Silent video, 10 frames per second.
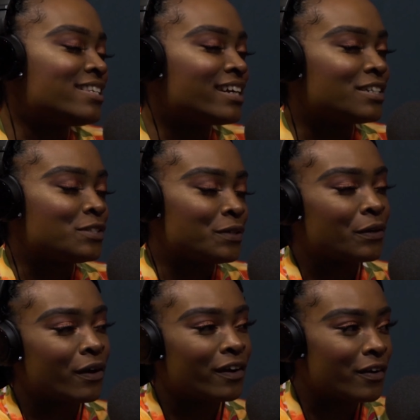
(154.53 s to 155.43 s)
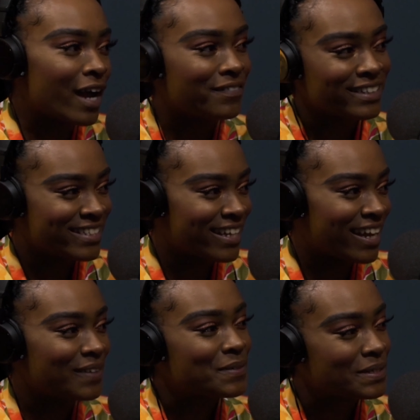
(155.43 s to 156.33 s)
studied studio art and graphic
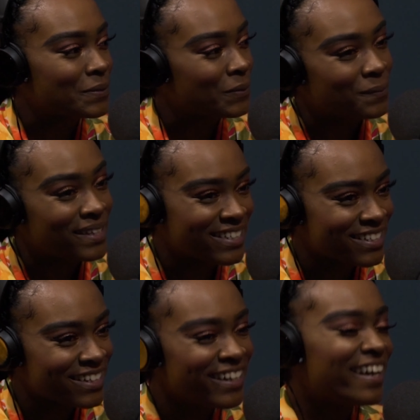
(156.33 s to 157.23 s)
design. I was a dual major.